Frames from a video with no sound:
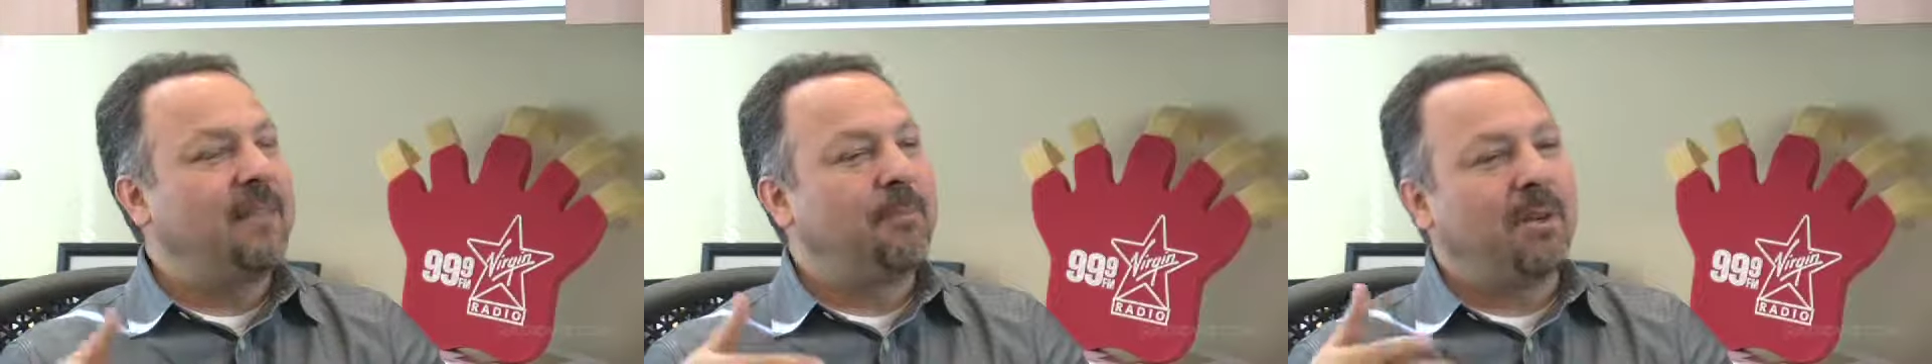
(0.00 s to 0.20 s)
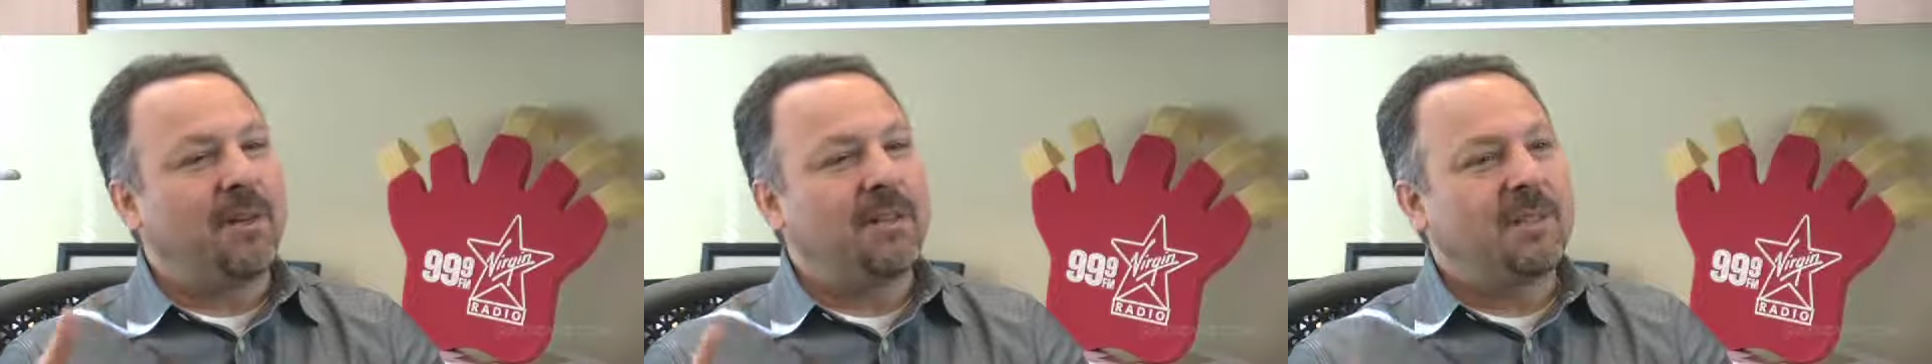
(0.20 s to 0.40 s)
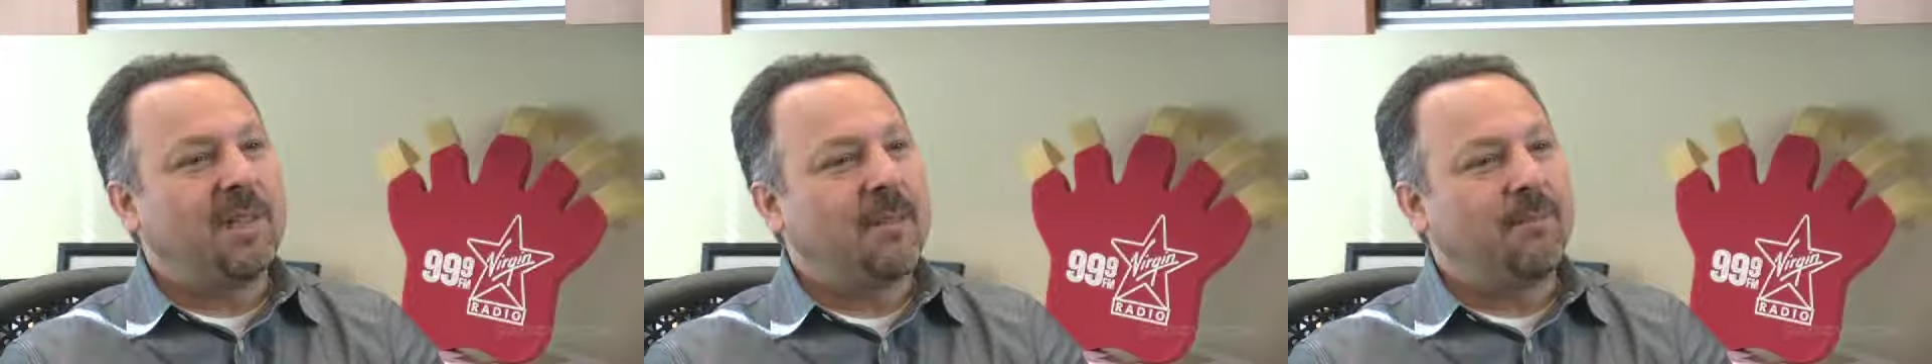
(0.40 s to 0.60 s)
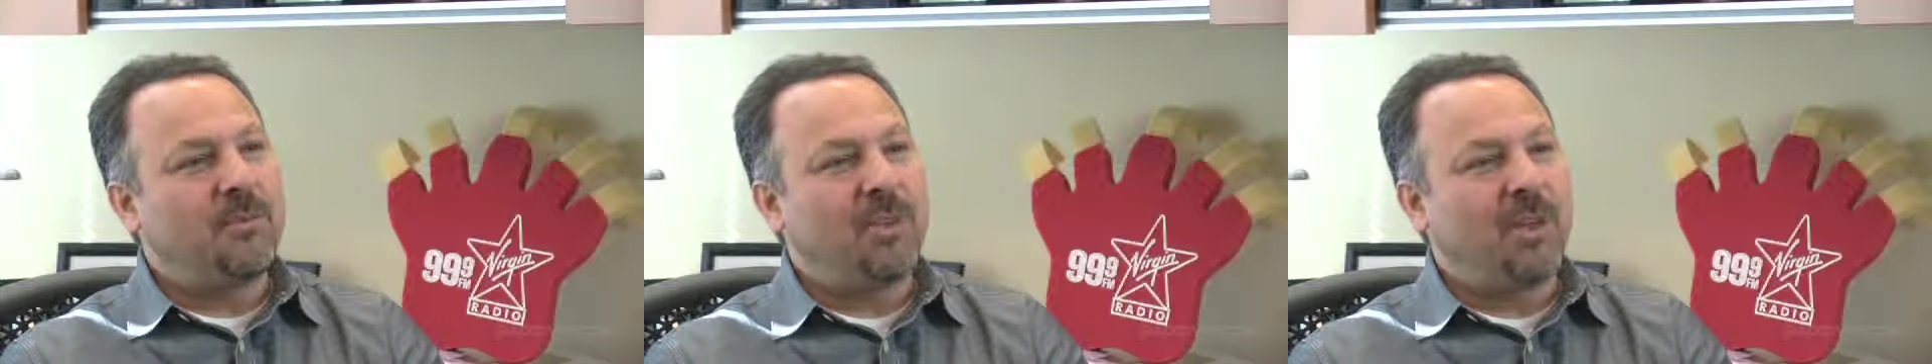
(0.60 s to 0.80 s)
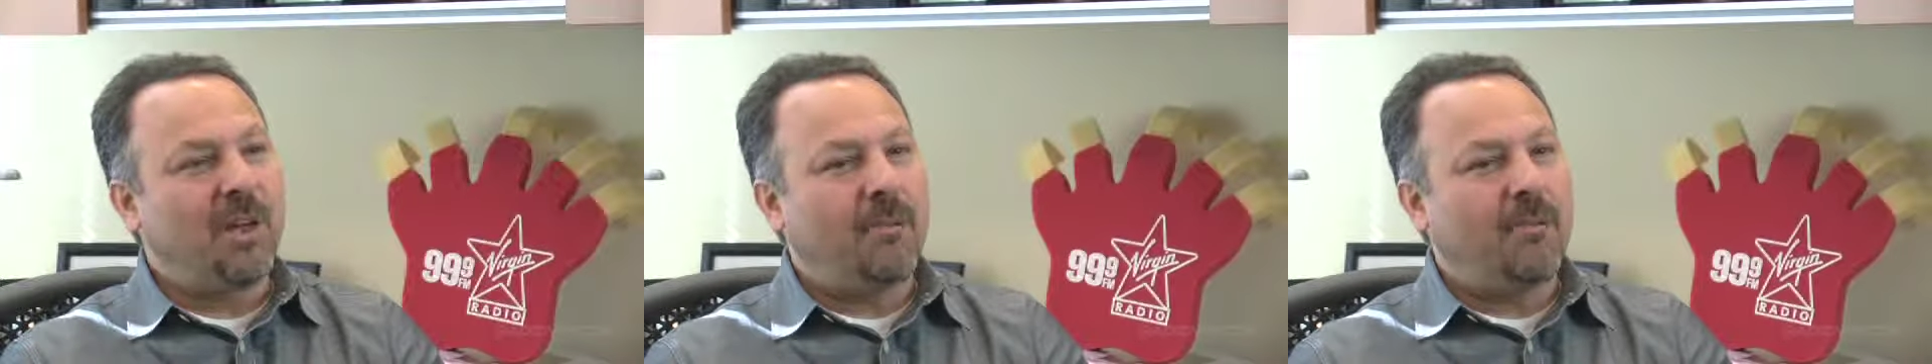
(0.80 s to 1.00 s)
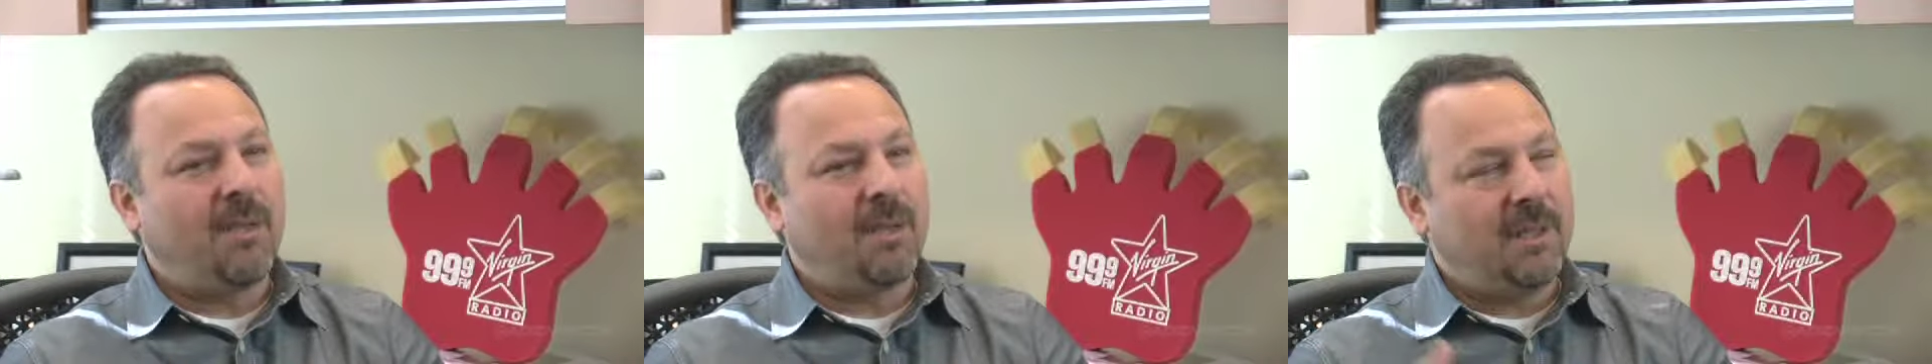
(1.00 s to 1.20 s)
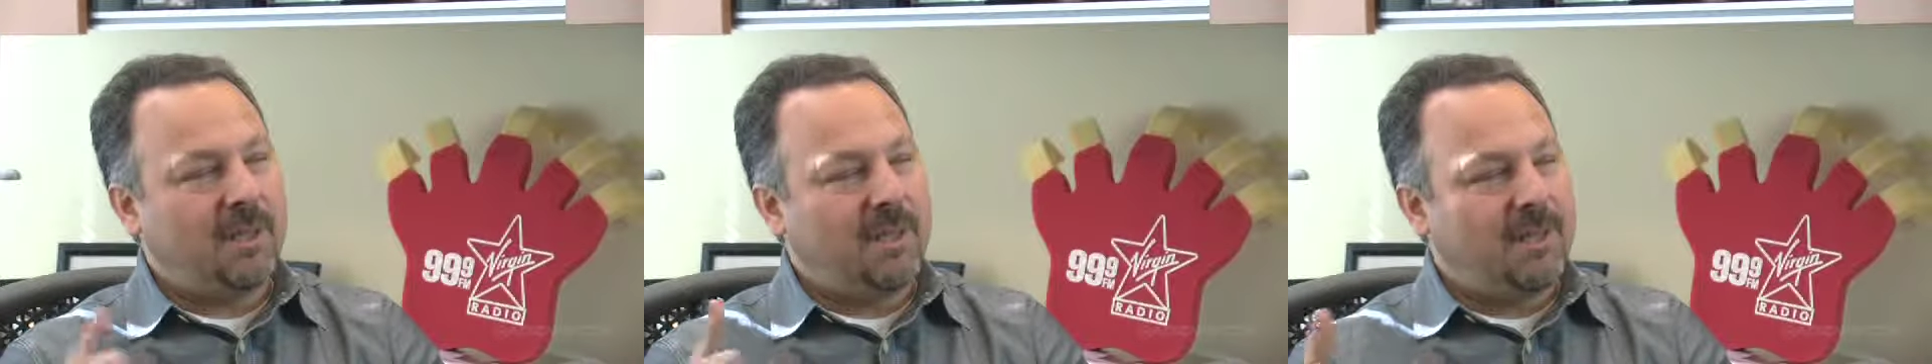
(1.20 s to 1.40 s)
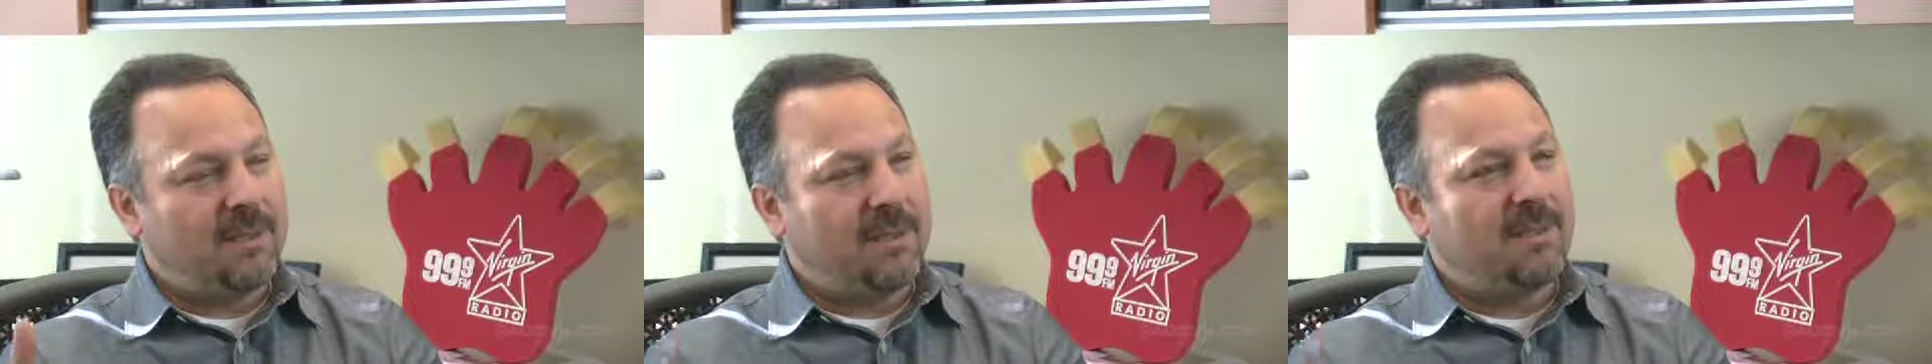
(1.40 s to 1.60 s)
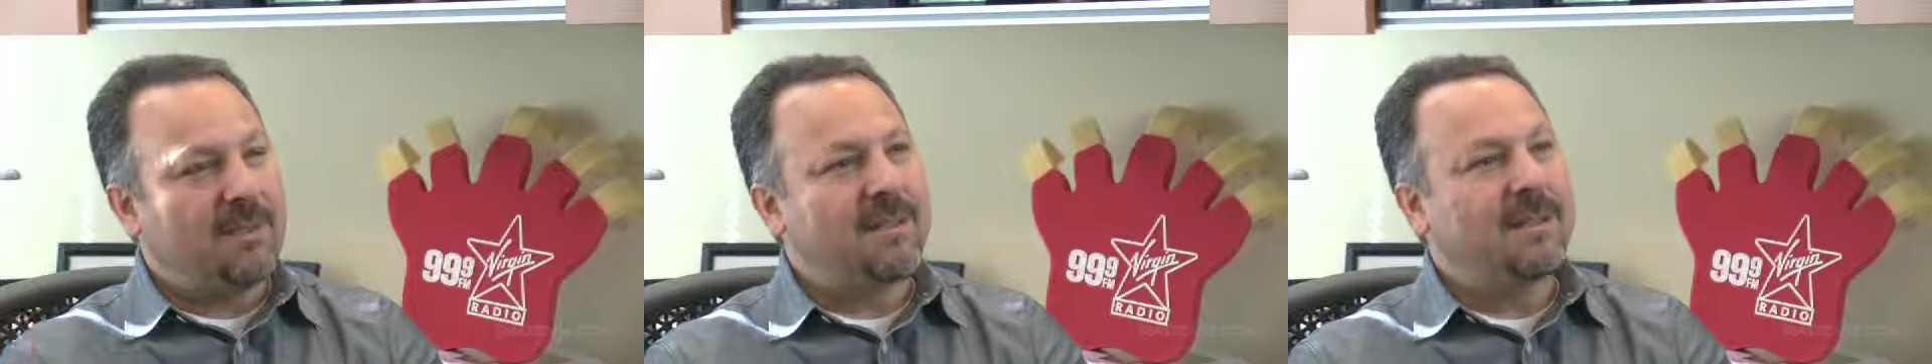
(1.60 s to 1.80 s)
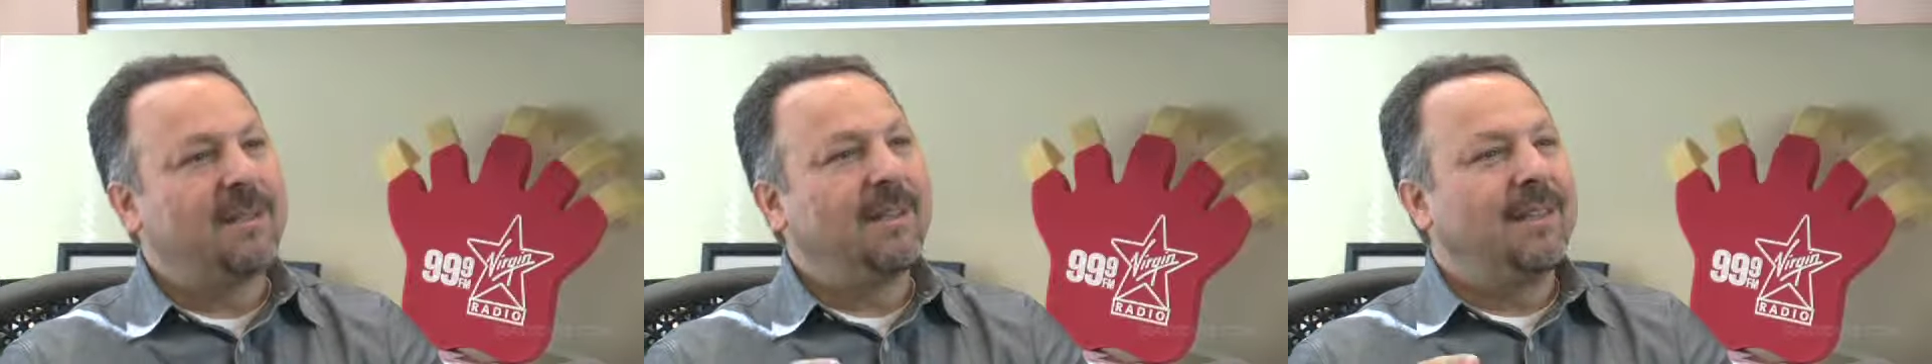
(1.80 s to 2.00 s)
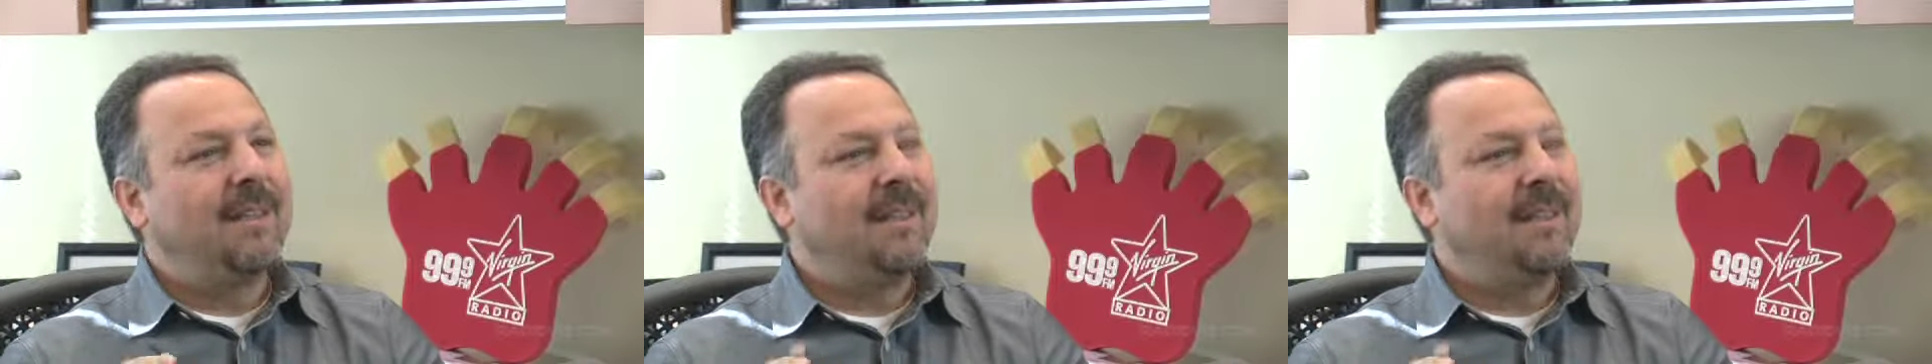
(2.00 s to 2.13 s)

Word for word: a part time job in Eaton's